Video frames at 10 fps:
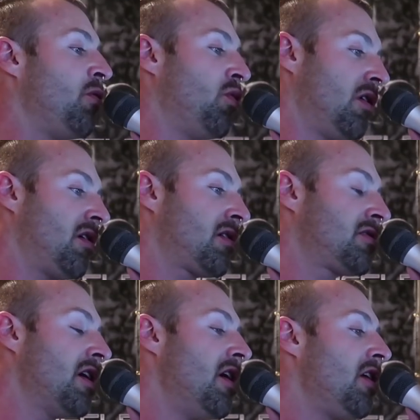it
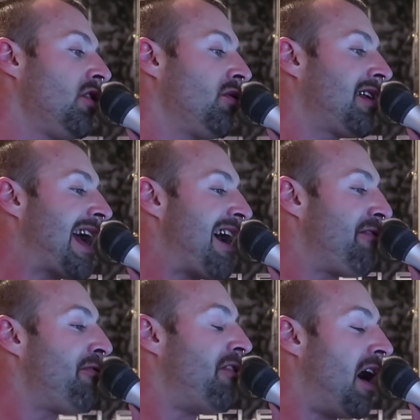works. You can
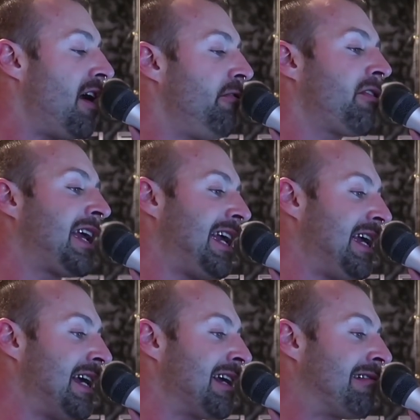have five
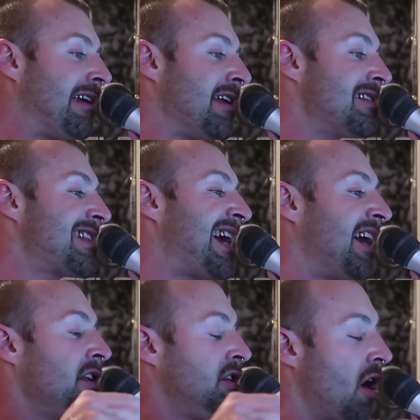key ingredients that
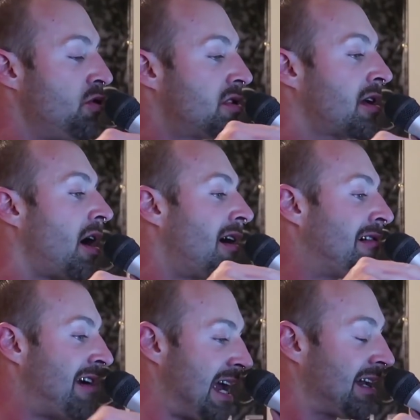are dosed
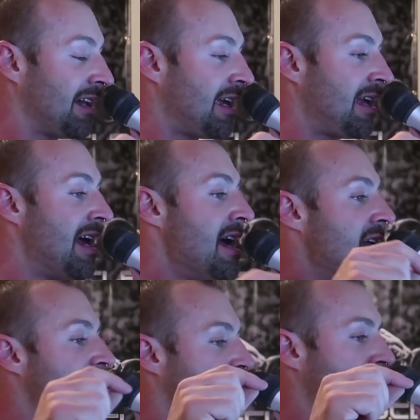correctly,
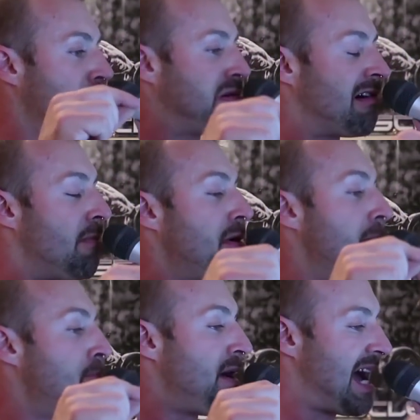that are the
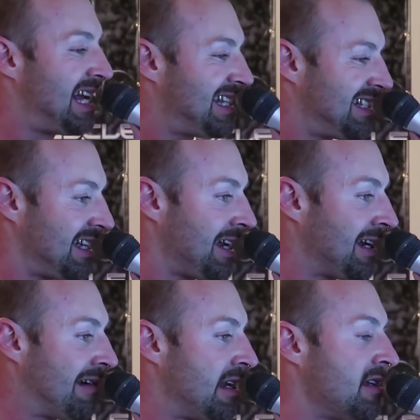proper patented
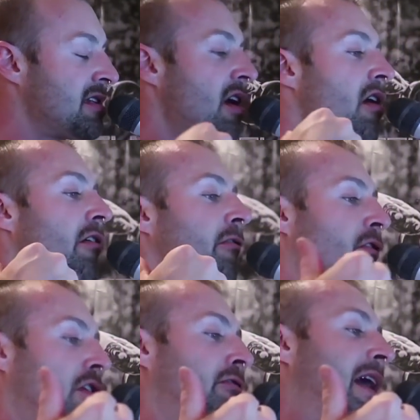ingredients
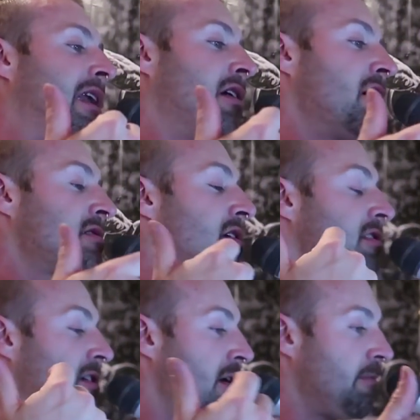for fat loss,
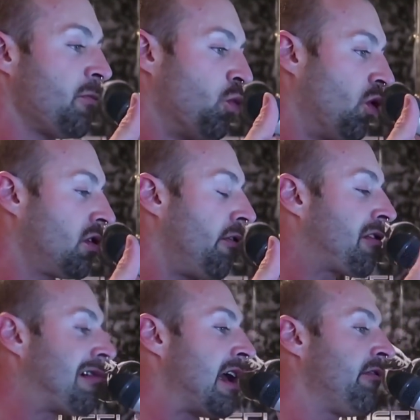to ward
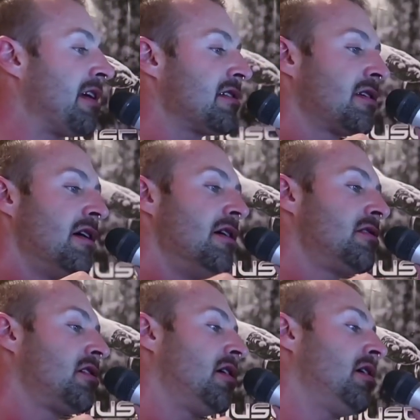off cravings,
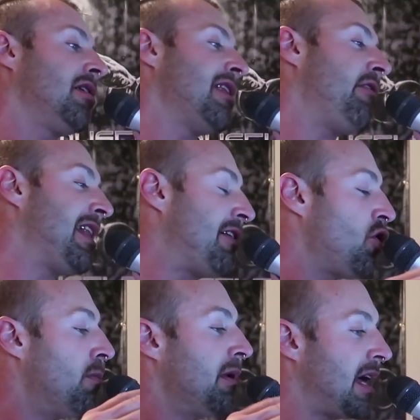to level out
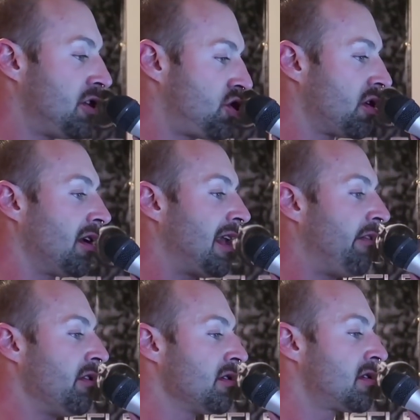your blood sugar
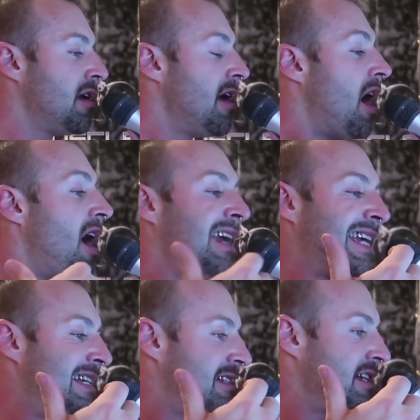levels, high
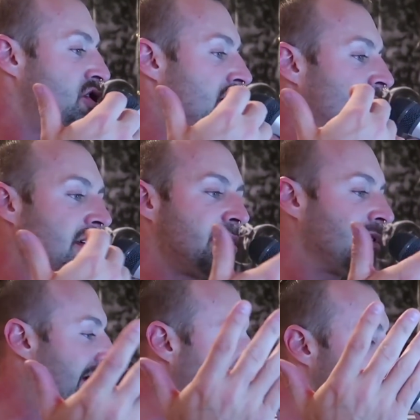E C G Cs
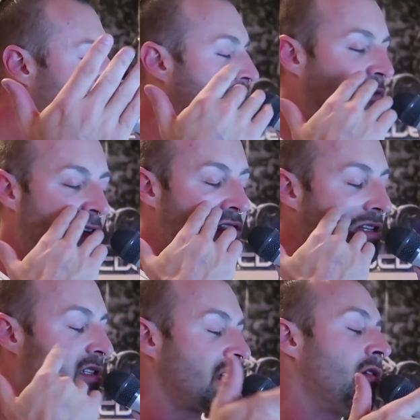in green tea, for
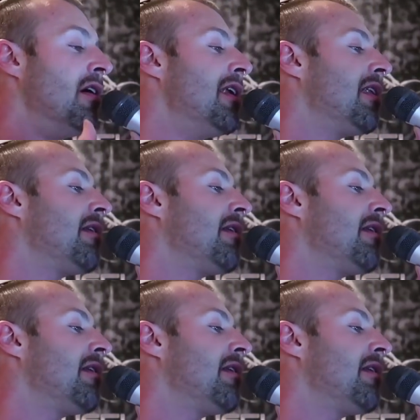instance. So